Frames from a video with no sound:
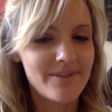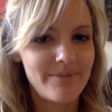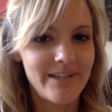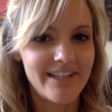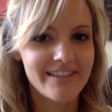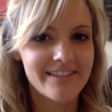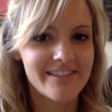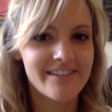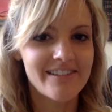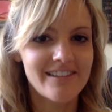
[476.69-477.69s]

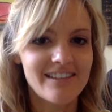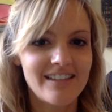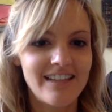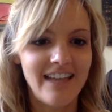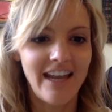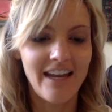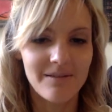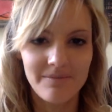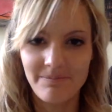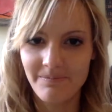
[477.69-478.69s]
box
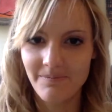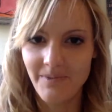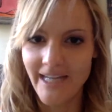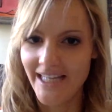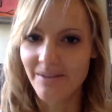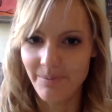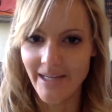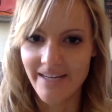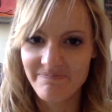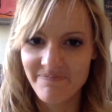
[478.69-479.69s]
and land the
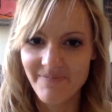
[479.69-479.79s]
plane.